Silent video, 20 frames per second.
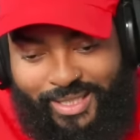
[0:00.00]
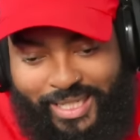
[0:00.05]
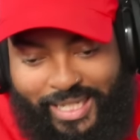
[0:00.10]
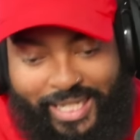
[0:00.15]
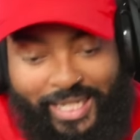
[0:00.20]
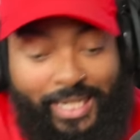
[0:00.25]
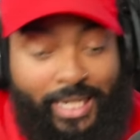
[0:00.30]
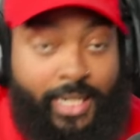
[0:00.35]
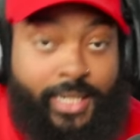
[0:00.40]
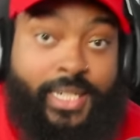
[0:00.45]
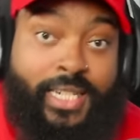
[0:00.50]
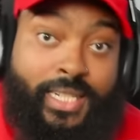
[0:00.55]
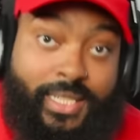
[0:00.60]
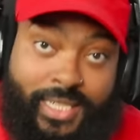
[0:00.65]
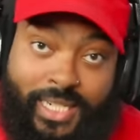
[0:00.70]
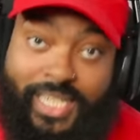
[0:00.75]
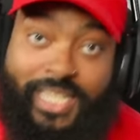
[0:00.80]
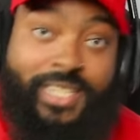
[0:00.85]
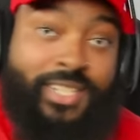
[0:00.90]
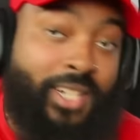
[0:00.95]
and uh, he
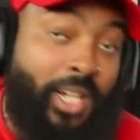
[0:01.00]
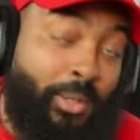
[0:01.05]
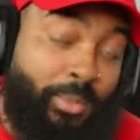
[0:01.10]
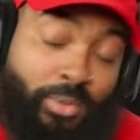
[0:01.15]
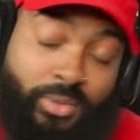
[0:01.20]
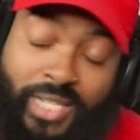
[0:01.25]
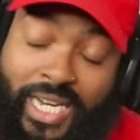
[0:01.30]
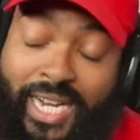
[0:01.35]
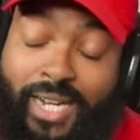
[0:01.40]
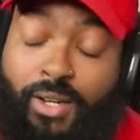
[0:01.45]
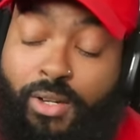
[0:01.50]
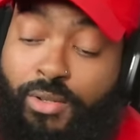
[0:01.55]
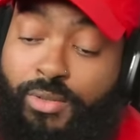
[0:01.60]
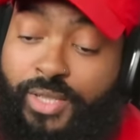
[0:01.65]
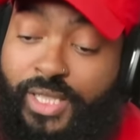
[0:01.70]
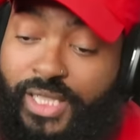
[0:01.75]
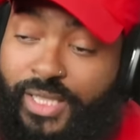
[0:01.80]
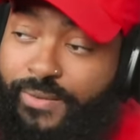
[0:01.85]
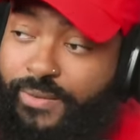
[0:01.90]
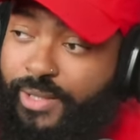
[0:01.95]
did double down
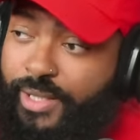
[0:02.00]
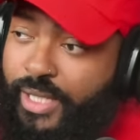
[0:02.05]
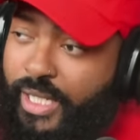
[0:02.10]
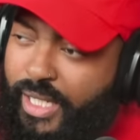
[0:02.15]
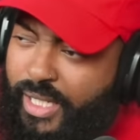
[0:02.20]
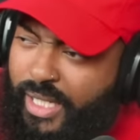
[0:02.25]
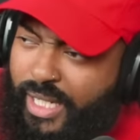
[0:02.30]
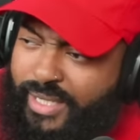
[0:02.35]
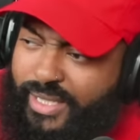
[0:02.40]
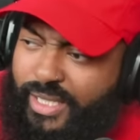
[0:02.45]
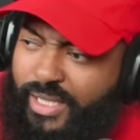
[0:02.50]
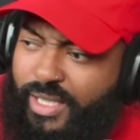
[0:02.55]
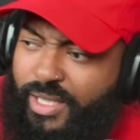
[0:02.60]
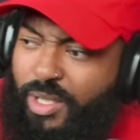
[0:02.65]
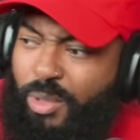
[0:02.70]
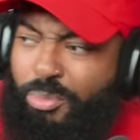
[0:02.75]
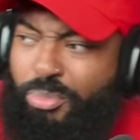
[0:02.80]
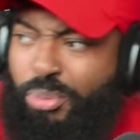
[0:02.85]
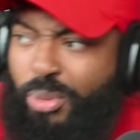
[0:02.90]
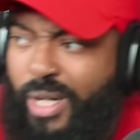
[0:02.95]
even, uh, I think, in
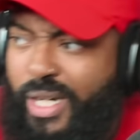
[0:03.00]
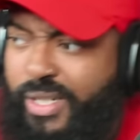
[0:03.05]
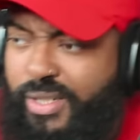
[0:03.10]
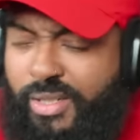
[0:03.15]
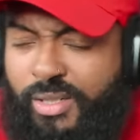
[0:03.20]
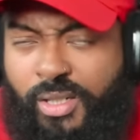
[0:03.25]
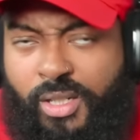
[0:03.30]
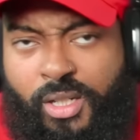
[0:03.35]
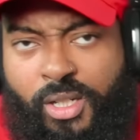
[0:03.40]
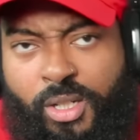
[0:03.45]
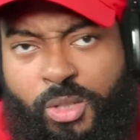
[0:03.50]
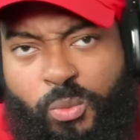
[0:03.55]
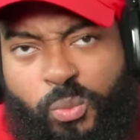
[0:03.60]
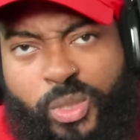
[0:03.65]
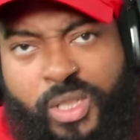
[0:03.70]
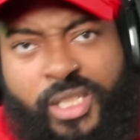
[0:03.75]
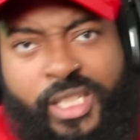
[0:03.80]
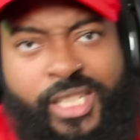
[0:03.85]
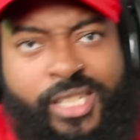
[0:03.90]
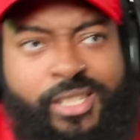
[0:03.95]
the press
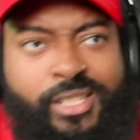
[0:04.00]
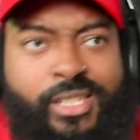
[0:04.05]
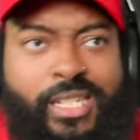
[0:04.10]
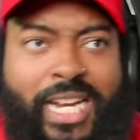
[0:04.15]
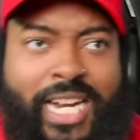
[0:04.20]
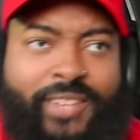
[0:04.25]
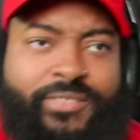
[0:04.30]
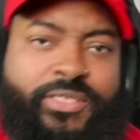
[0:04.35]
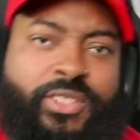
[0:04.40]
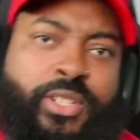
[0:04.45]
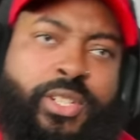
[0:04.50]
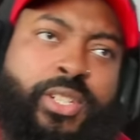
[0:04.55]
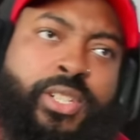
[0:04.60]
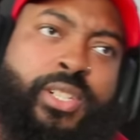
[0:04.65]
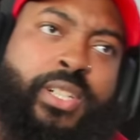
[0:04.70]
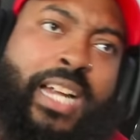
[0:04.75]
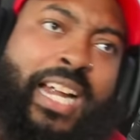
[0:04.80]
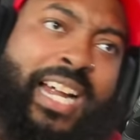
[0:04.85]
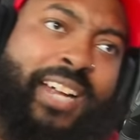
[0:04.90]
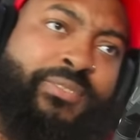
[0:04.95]
release
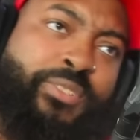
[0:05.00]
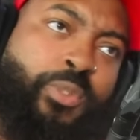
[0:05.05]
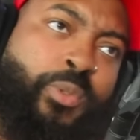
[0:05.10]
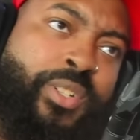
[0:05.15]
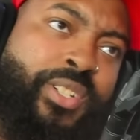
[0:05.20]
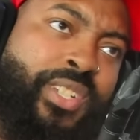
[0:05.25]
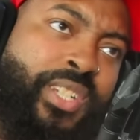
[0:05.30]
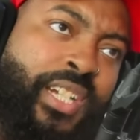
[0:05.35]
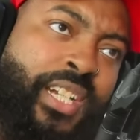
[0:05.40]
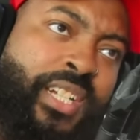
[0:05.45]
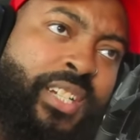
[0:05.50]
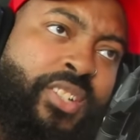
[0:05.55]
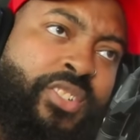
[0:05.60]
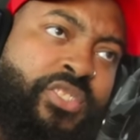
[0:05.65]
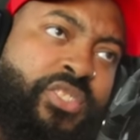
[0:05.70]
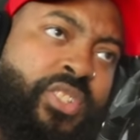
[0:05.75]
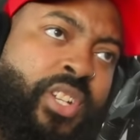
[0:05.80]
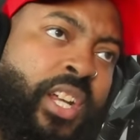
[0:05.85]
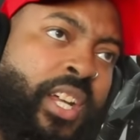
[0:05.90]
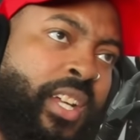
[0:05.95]
after afterwards saying
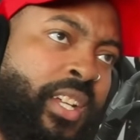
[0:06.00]
this,